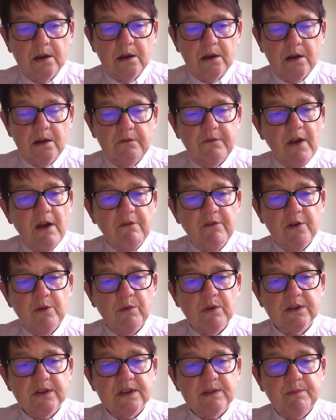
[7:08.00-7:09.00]
If
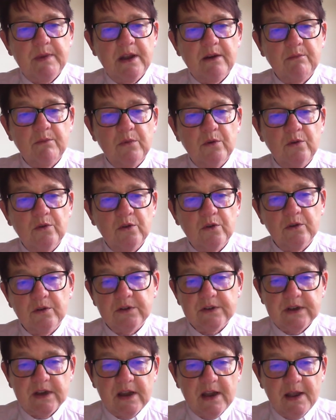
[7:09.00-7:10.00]
everyone spent more
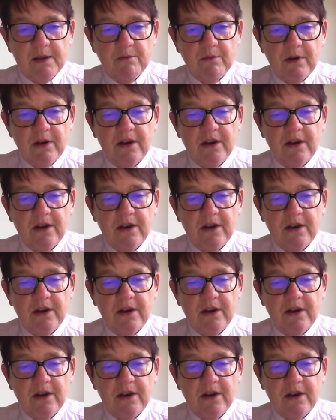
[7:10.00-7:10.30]
time